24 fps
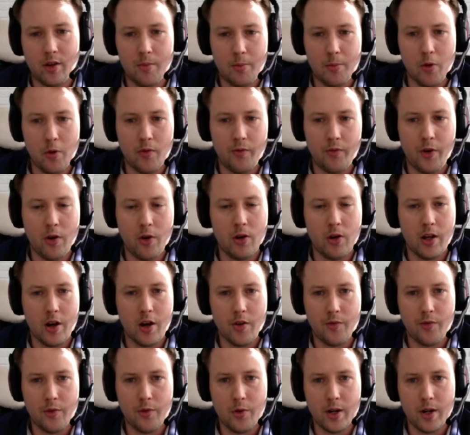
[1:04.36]
portfolio
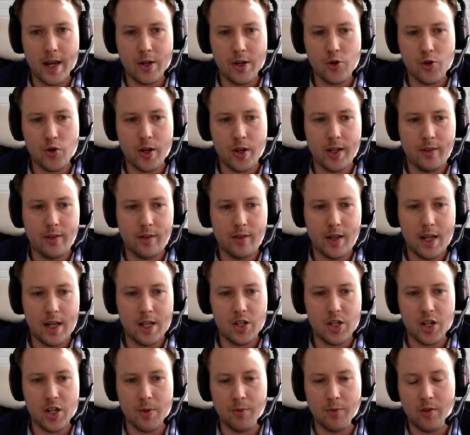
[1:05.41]
through an entry into
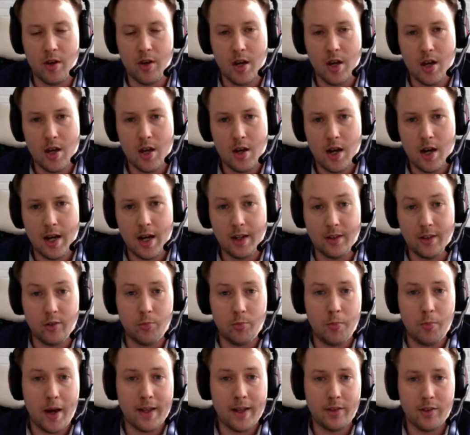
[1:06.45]
Egypt and
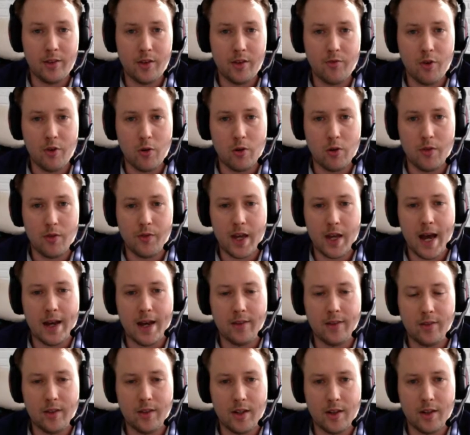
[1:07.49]
expand the role of
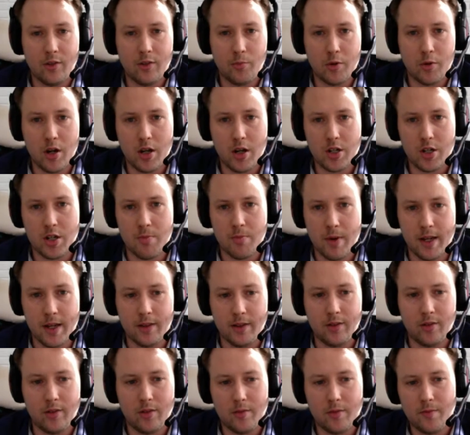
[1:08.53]
gas in its production
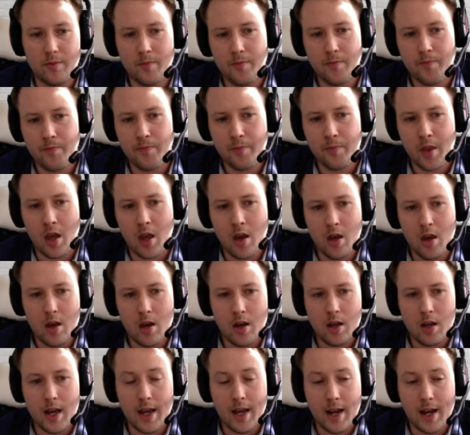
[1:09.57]
mix.
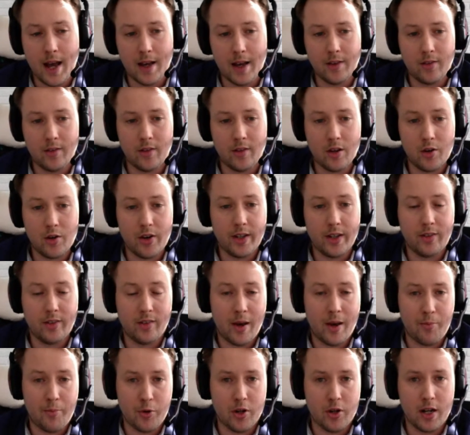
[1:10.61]
Cairn has agreed
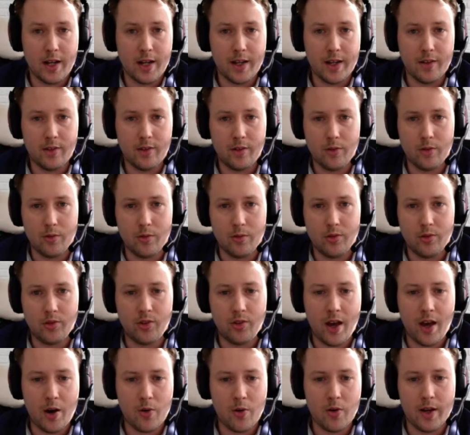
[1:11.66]
separately to
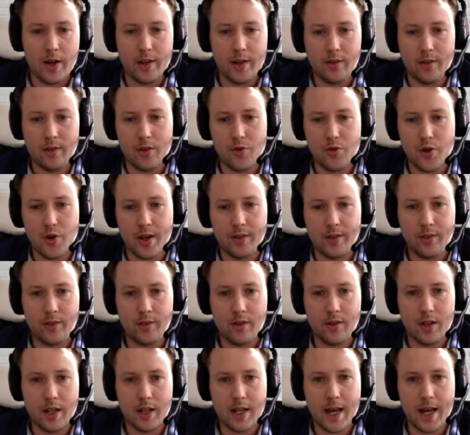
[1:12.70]
sell its interests
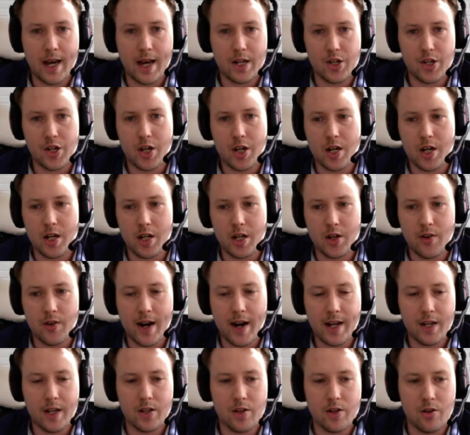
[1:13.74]
in the Catcher and
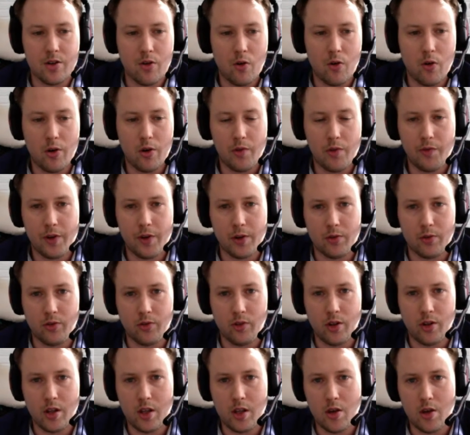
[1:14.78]
Kraken oil fields
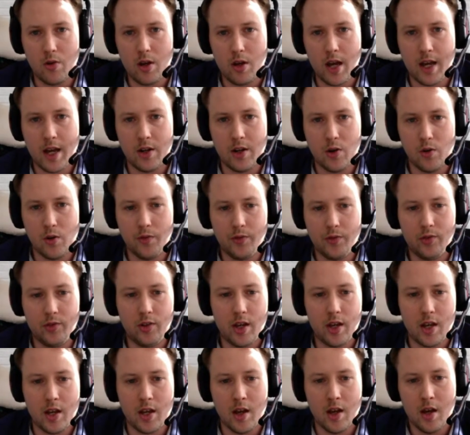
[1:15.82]
in the UK North
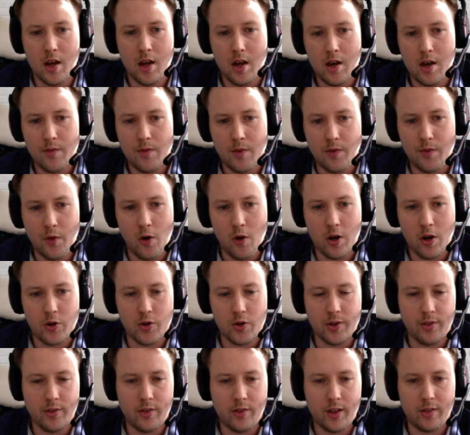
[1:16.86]
Sea for
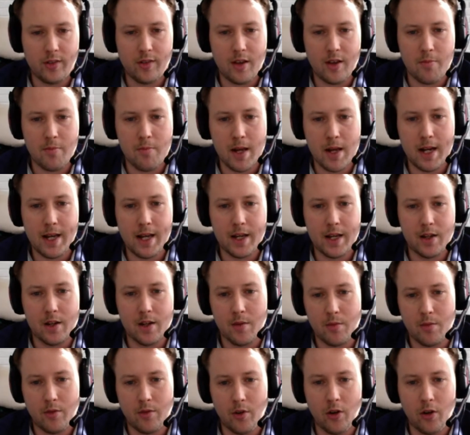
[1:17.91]
$460
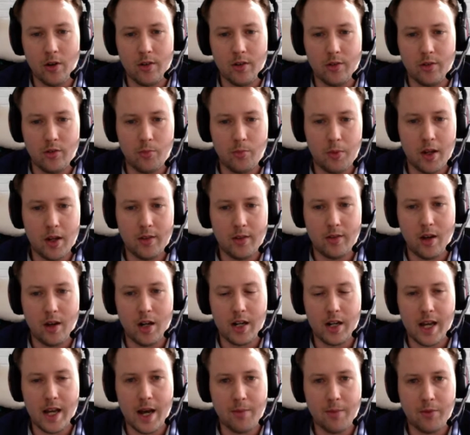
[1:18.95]
million plus
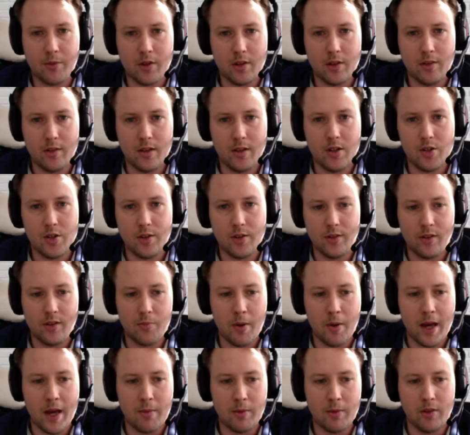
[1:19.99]
uncapped contingency
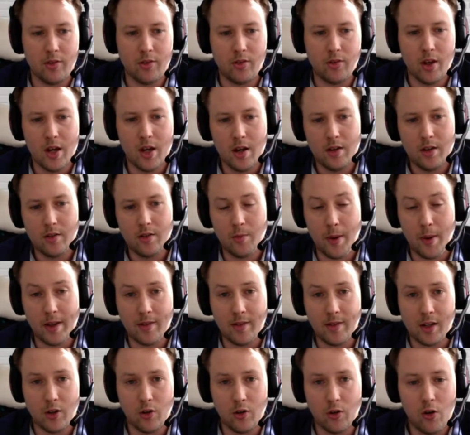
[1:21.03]
payments,
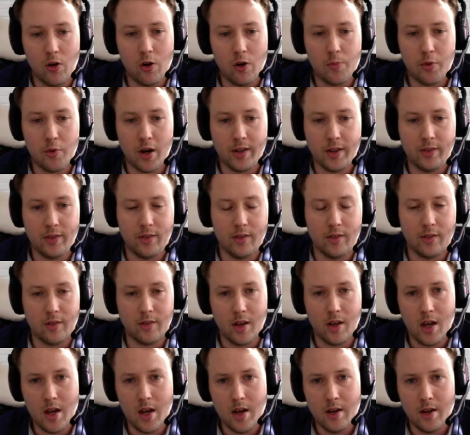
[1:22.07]
depending on oil prices,
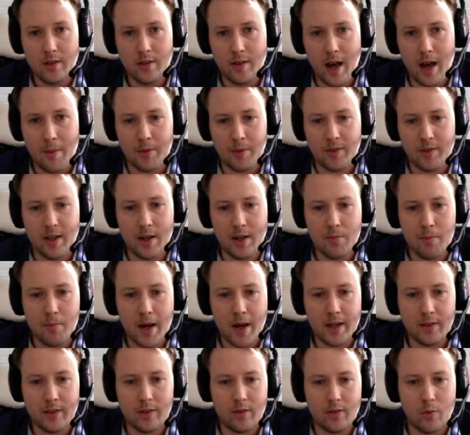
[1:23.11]
to
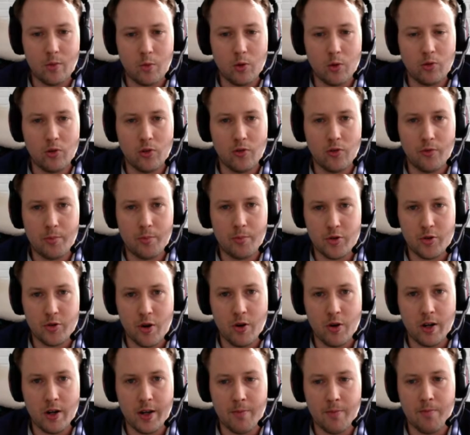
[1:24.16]
Aberdeen-based Waldorf
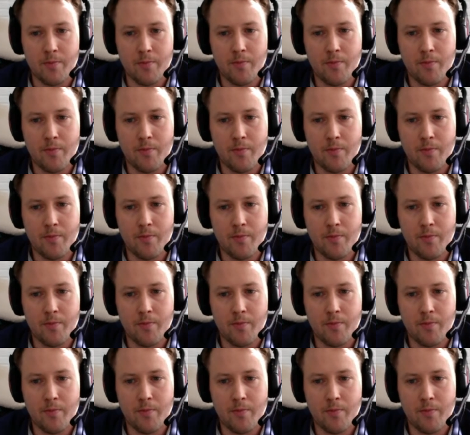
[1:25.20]
Petroleum.